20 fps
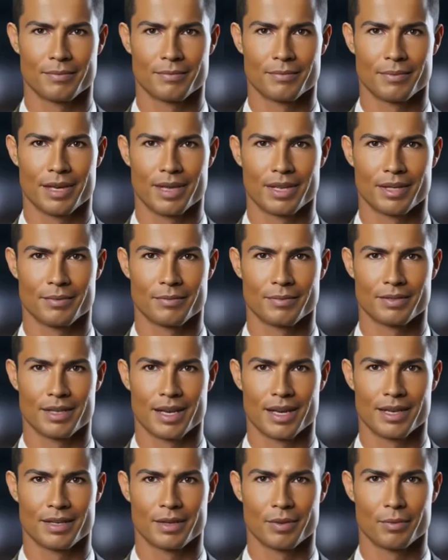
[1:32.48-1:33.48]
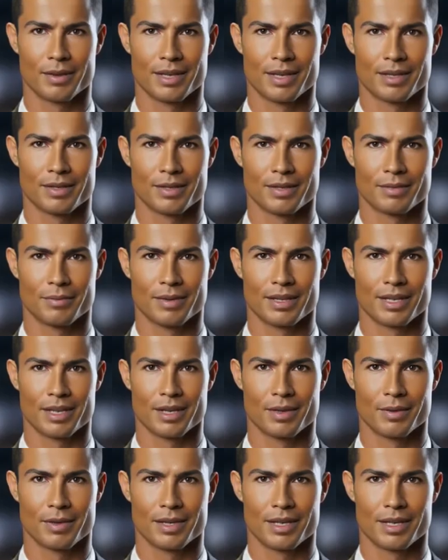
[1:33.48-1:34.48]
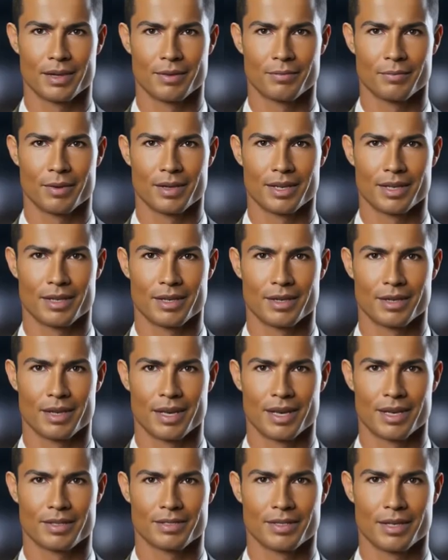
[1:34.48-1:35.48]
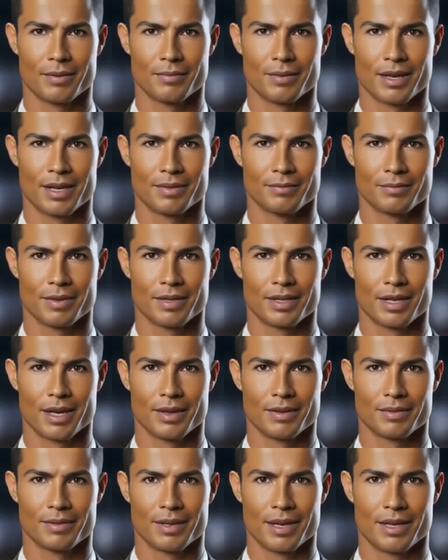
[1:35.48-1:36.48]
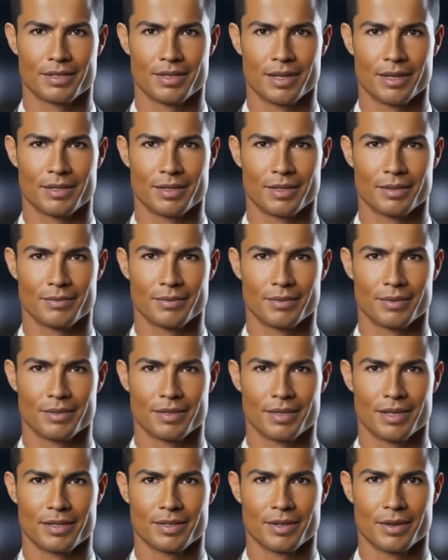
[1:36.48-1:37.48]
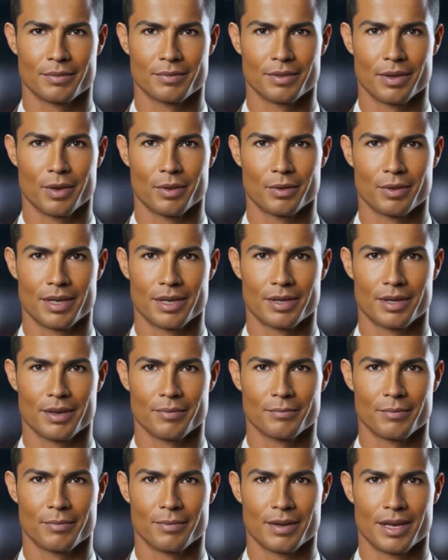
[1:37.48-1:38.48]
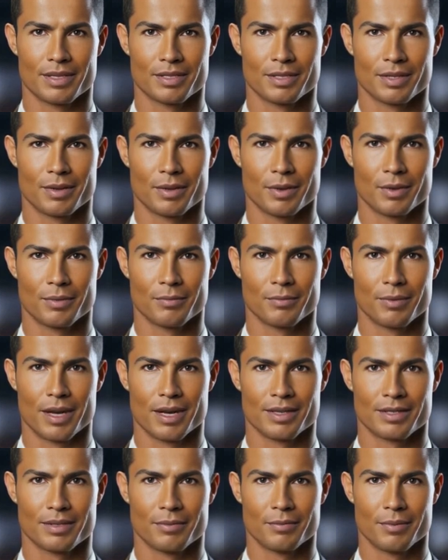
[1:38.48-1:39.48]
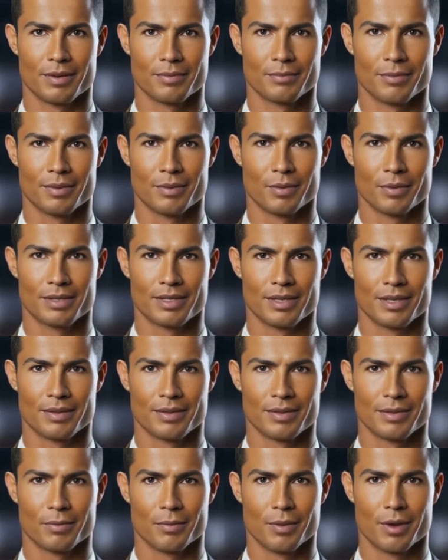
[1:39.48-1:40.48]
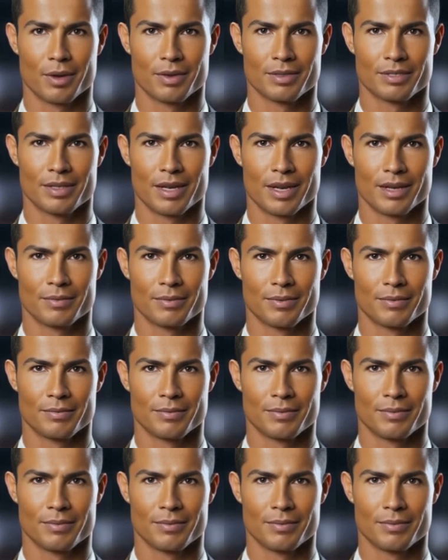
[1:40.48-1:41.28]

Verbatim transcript: Thank you for staying till the end of this video, bringing you the latest update from the United States Centers for Disease Control and Prevention on the rise of respiratory syncytial virus cases.